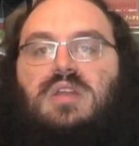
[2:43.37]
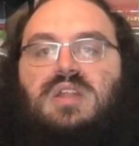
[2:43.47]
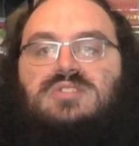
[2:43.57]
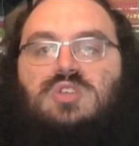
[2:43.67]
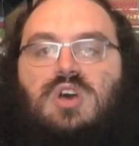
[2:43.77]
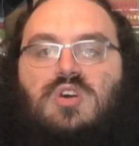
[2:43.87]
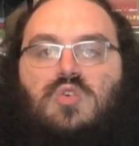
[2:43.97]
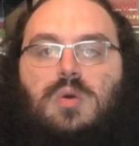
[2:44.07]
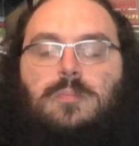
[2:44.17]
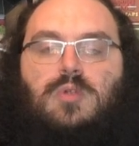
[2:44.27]

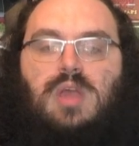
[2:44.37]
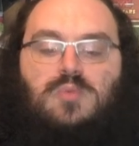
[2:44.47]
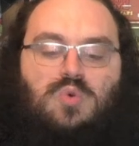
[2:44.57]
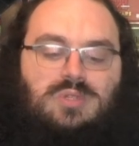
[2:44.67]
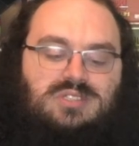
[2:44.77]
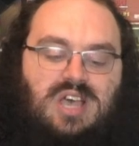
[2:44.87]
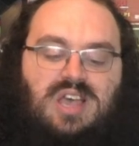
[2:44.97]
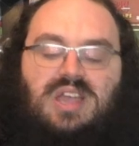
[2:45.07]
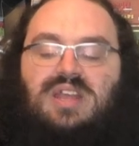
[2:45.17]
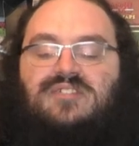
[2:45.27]
Nezahal Primal
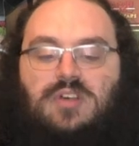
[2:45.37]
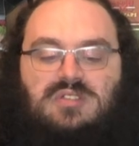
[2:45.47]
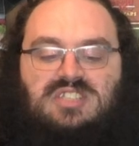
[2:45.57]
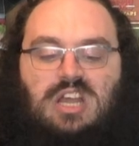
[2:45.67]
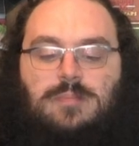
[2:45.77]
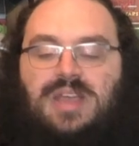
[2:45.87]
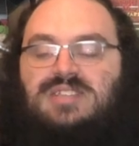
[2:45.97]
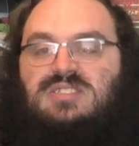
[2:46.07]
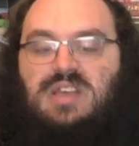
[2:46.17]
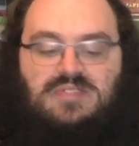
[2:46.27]
Tide follows that up
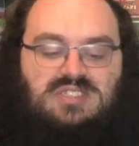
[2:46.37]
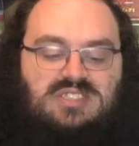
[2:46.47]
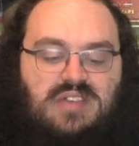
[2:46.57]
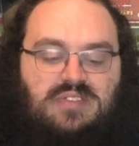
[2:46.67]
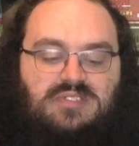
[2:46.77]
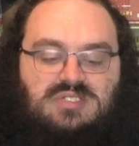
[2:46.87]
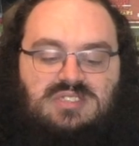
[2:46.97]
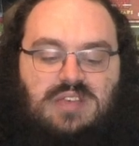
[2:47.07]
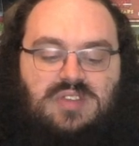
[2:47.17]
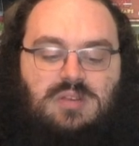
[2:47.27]
a 7 7 for
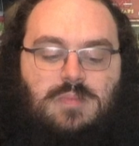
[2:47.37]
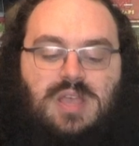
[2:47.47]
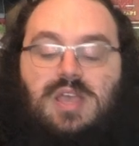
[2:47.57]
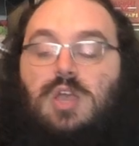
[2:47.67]
7,